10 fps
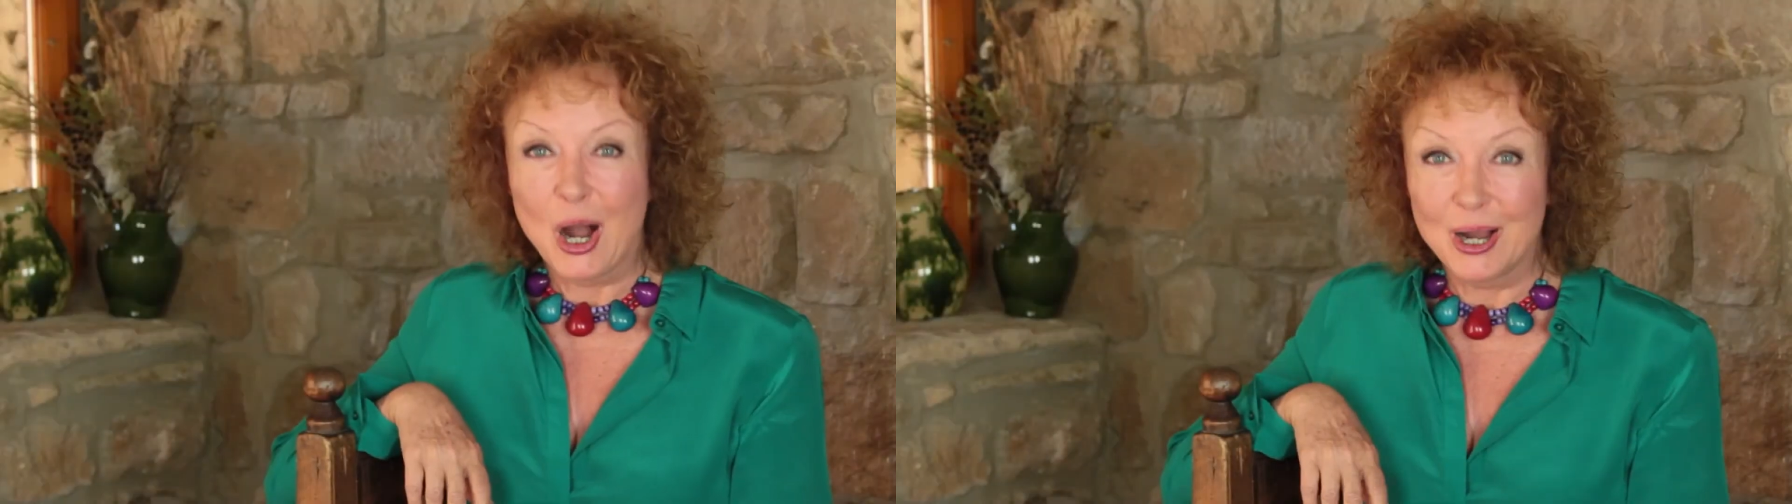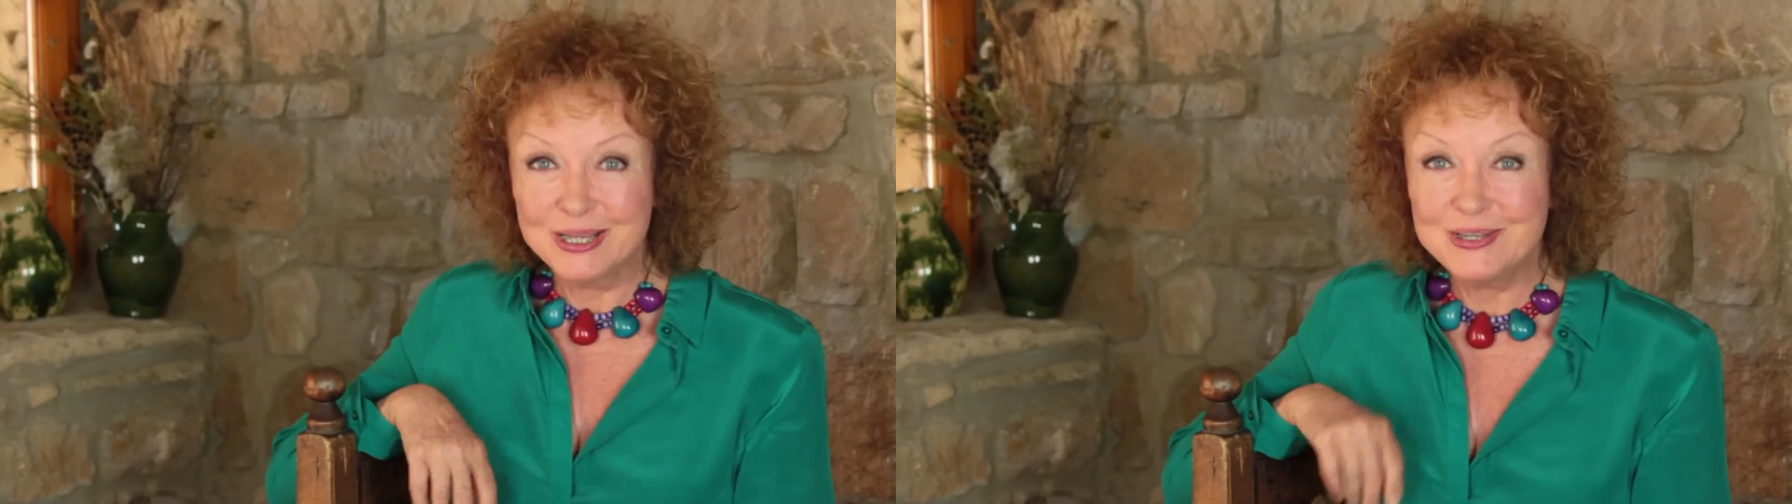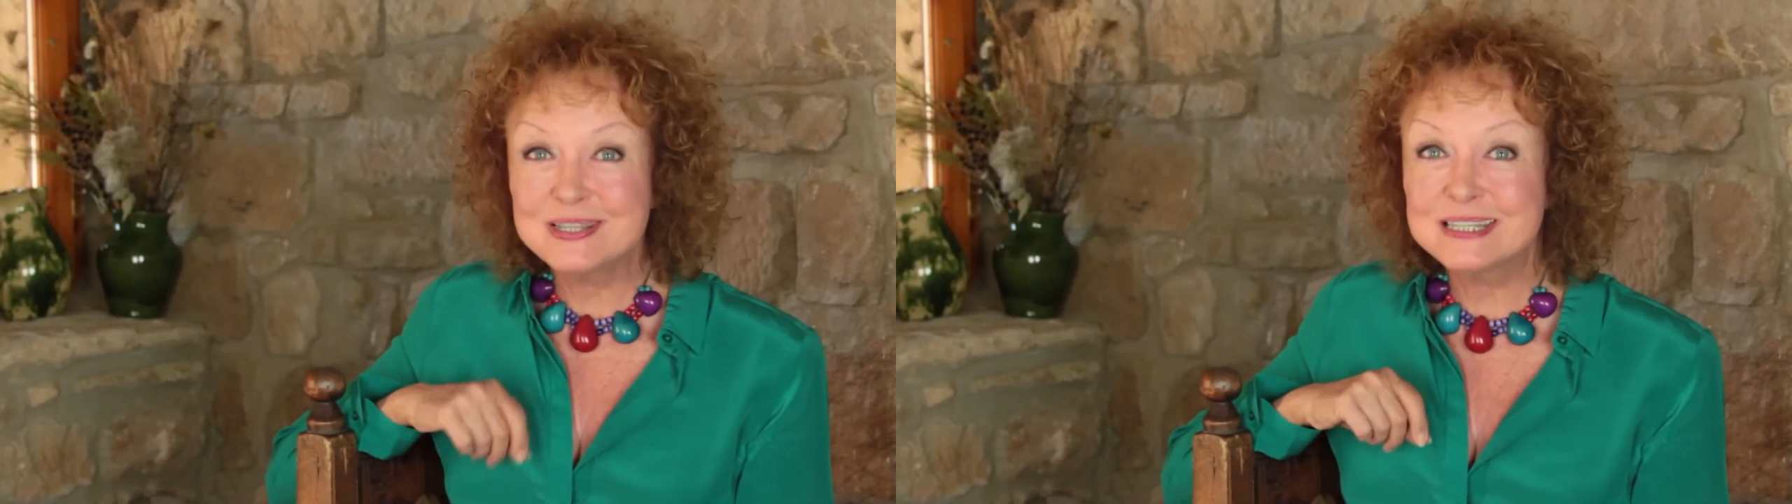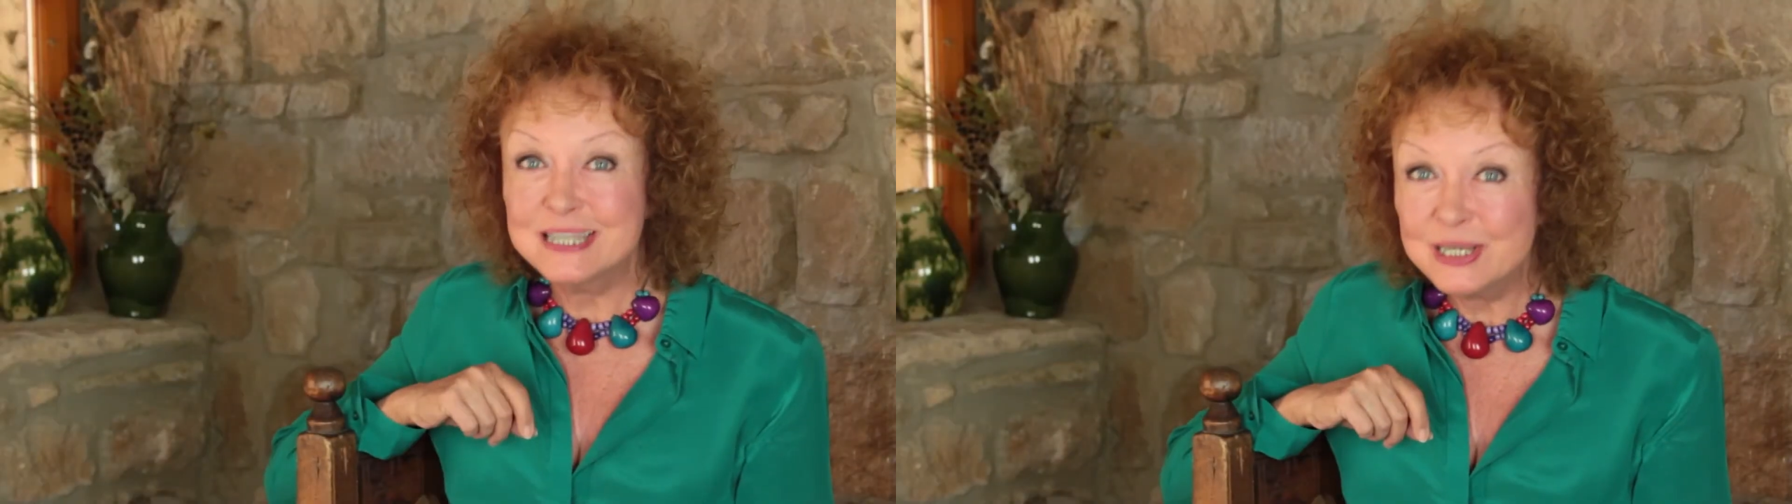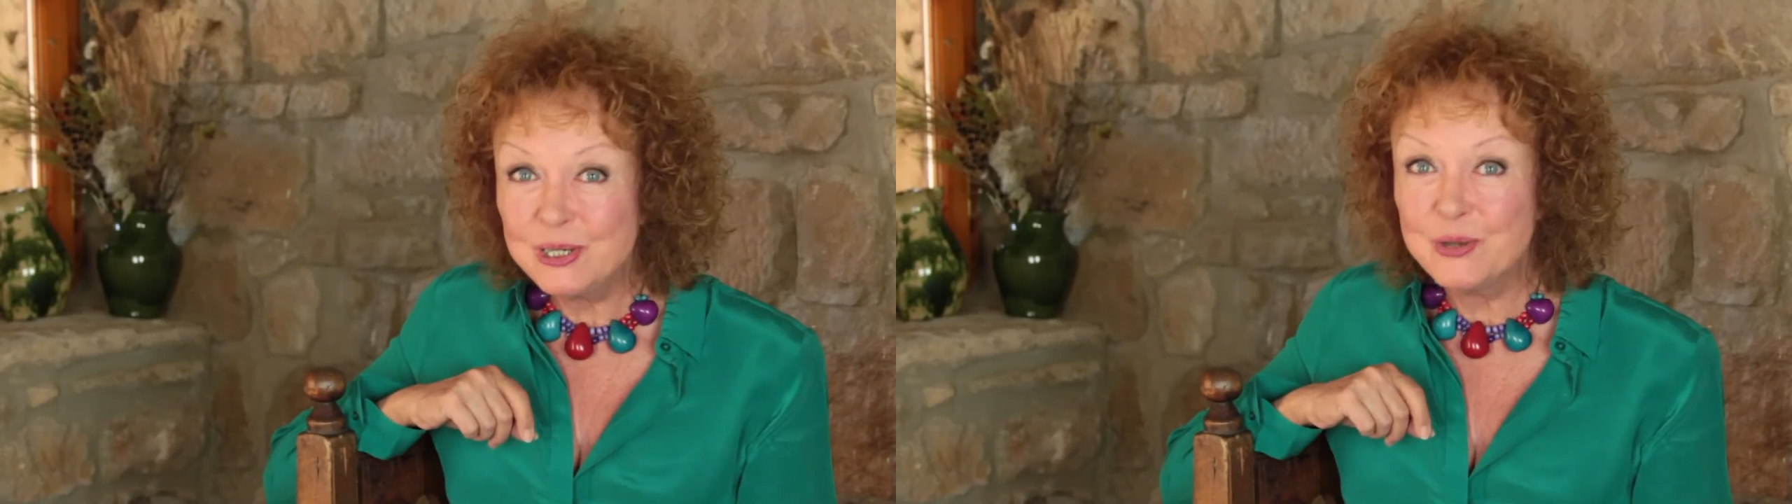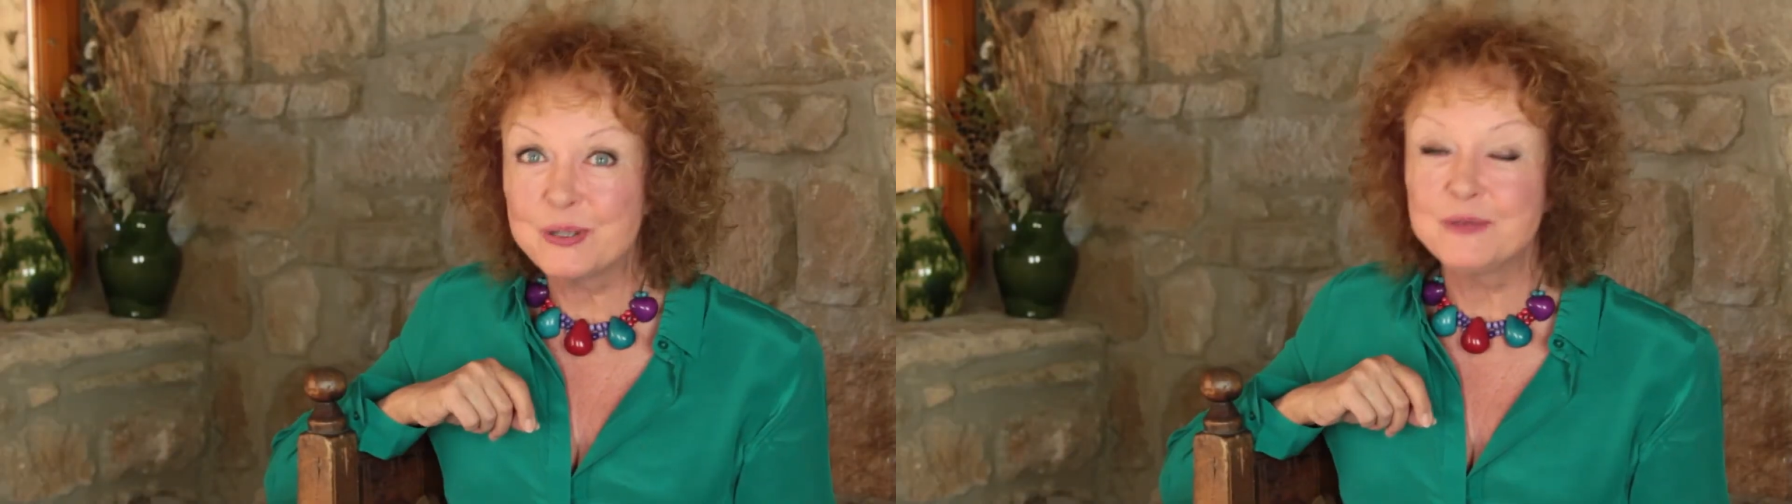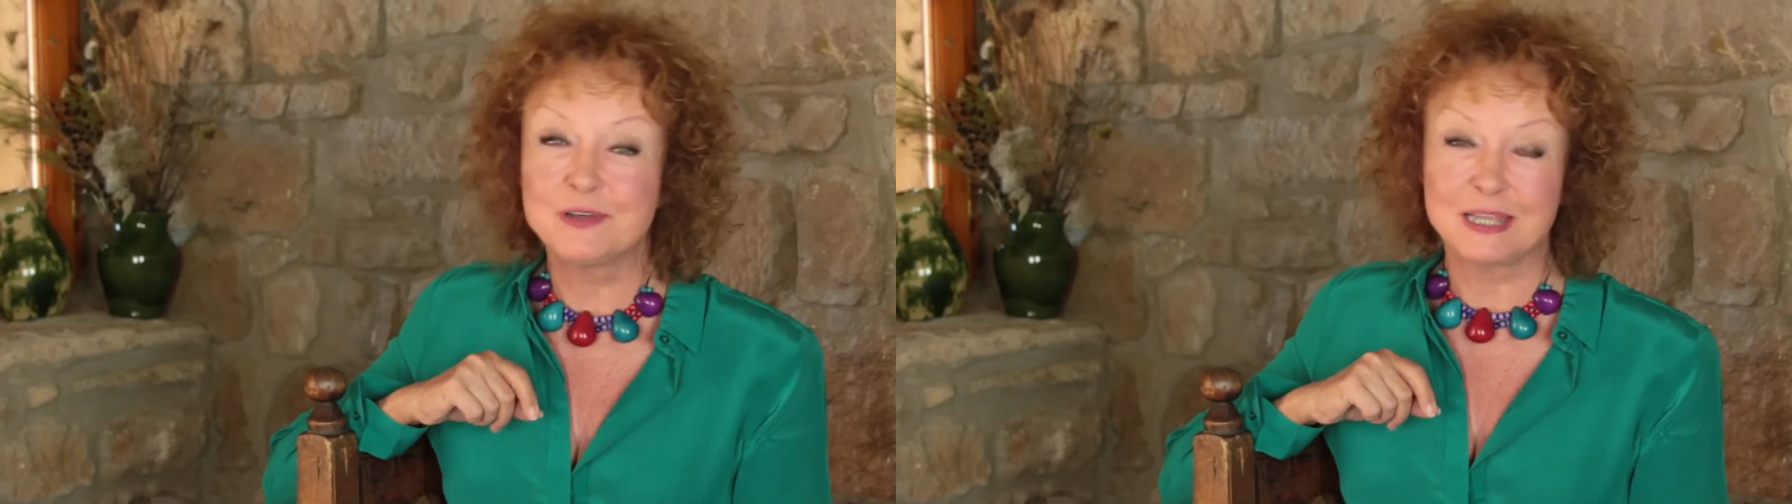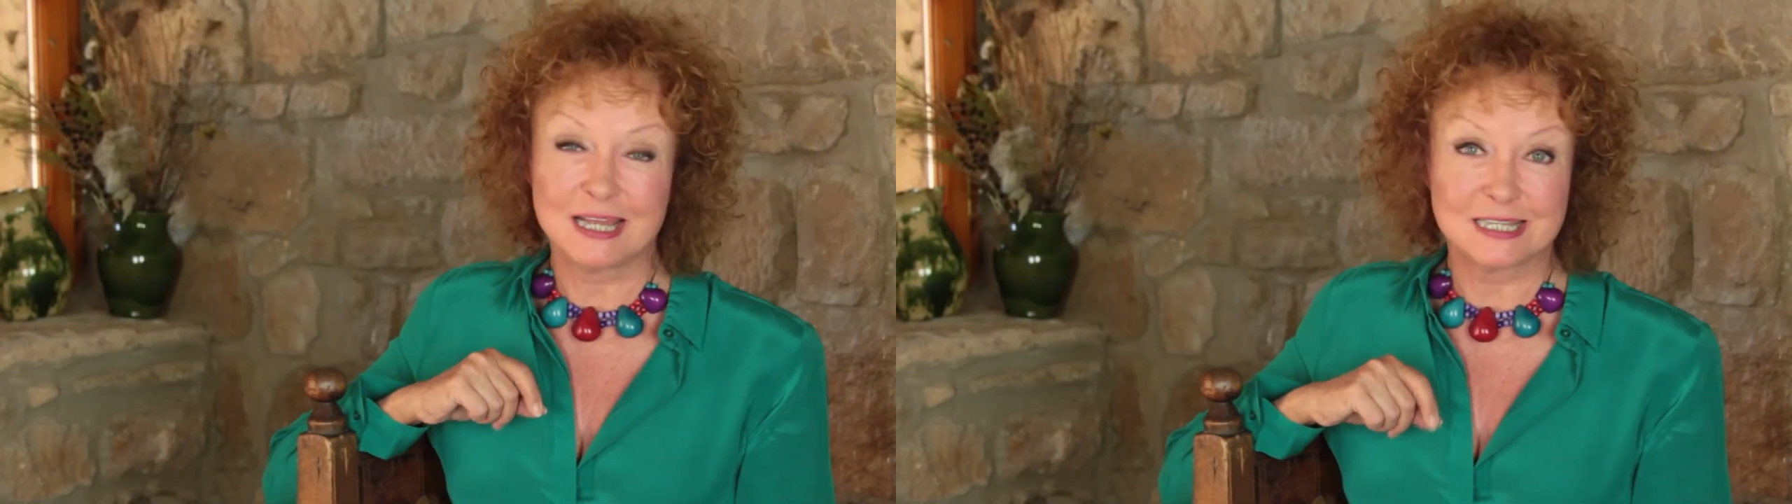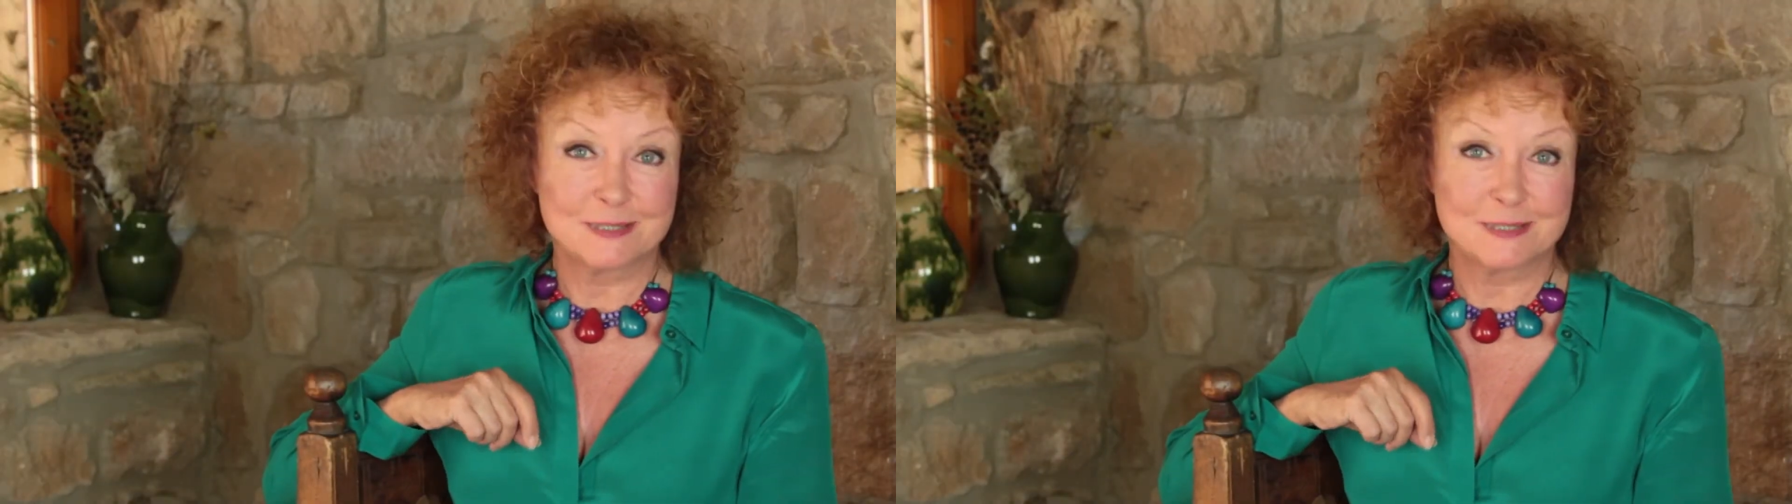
Are you still looking for that